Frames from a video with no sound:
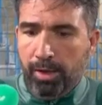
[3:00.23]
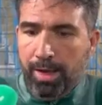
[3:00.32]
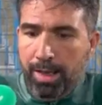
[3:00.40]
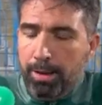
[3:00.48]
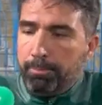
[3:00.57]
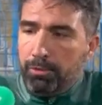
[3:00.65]

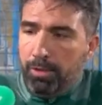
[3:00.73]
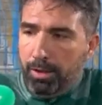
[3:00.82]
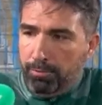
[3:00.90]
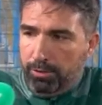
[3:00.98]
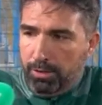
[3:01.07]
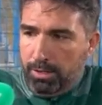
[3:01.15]
help the
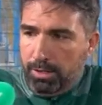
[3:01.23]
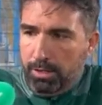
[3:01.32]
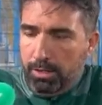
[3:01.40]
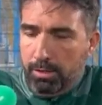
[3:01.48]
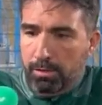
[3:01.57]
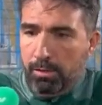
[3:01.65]

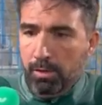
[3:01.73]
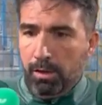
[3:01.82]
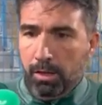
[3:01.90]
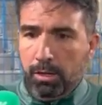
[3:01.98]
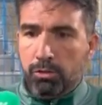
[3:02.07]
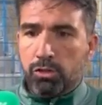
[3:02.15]
referee
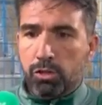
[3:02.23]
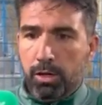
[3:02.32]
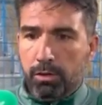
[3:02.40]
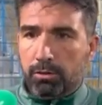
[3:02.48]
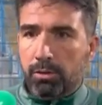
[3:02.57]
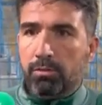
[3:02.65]
in
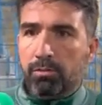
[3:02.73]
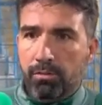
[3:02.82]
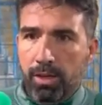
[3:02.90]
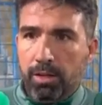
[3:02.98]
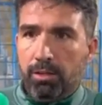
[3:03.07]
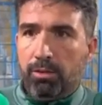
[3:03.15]
certain
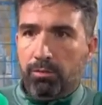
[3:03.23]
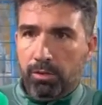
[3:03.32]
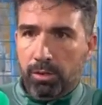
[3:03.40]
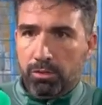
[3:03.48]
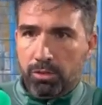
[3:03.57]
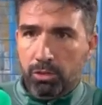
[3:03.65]
very
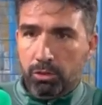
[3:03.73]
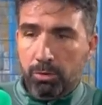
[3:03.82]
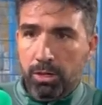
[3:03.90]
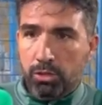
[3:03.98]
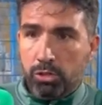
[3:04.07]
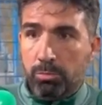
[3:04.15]
difficult
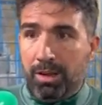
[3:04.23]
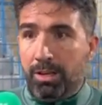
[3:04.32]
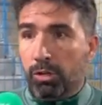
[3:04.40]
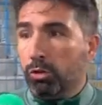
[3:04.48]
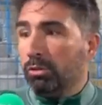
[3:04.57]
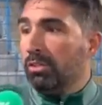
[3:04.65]
situation where
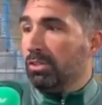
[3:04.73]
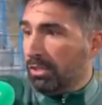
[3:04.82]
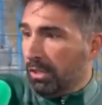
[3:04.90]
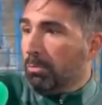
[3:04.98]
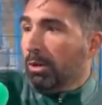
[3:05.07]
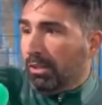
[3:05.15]
he couldn't
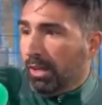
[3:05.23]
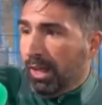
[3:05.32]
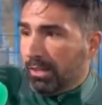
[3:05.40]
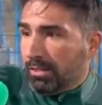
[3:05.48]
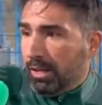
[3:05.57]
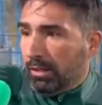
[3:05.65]
see what
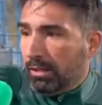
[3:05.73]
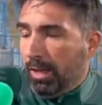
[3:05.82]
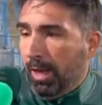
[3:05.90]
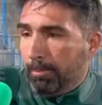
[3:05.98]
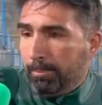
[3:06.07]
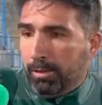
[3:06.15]
exactly
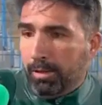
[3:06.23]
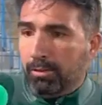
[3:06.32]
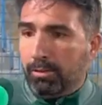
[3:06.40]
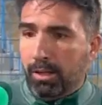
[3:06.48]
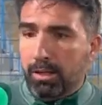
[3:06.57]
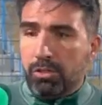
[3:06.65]
happened, and
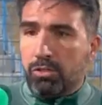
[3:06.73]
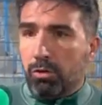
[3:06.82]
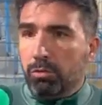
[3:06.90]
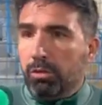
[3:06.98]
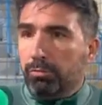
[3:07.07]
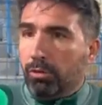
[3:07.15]
that is
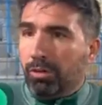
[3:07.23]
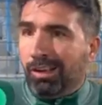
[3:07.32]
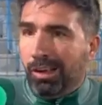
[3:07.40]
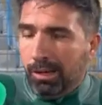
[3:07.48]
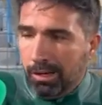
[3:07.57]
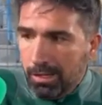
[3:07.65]
only for
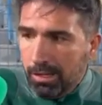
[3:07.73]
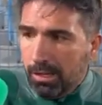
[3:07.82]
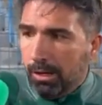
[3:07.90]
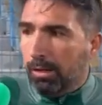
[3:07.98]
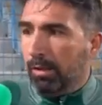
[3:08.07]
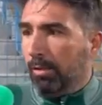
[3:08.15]

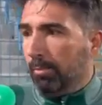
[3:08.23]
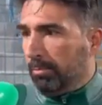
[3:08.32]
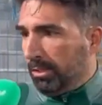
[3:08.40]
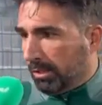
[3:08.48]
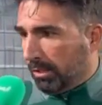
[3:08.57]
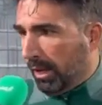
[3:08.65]
clear
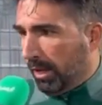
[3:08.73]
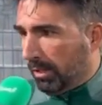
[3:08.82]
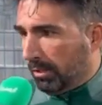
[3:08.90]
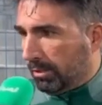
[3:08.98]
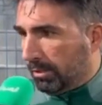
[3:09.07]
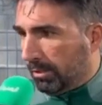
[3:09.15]

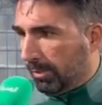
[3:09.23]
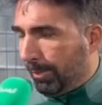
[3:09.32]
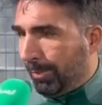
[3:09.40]
mistakes.